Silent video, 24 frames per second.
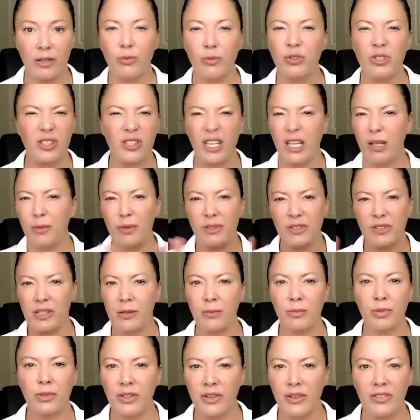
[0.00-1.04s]
We'll just keep it
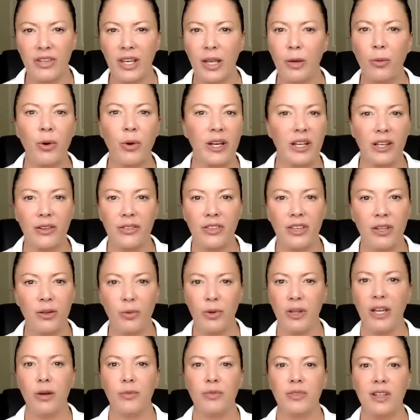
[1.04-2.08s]
simple and say one. I think
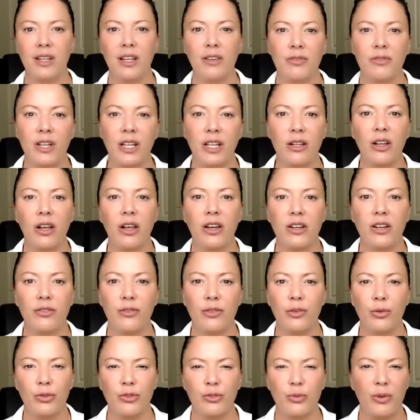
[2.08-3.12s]
we helped a lovely client of
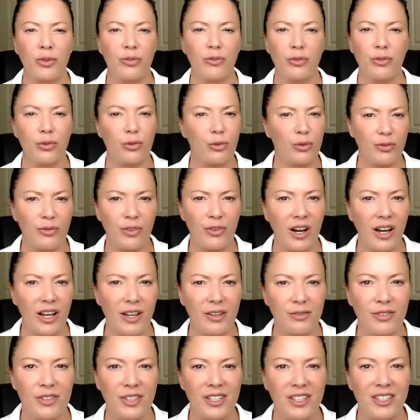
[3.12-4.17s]
yours with 4 or
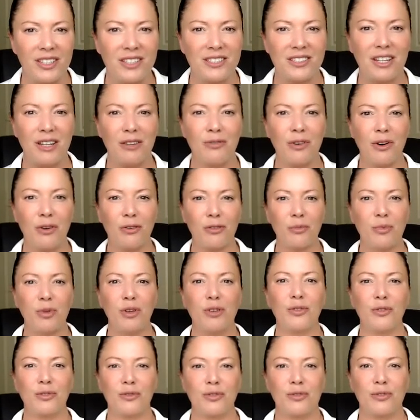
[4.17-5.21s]
5 default
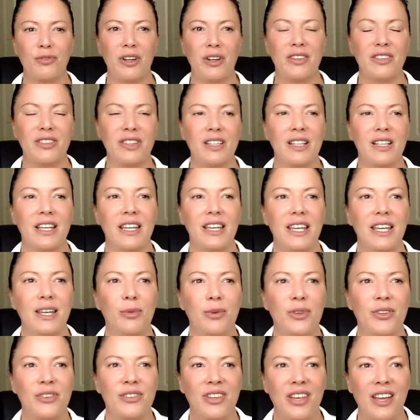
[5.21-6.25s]
removals recently. He
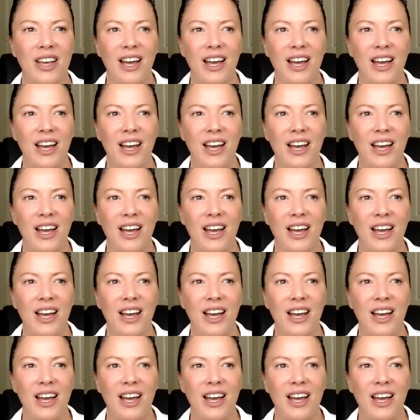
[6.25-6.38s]
was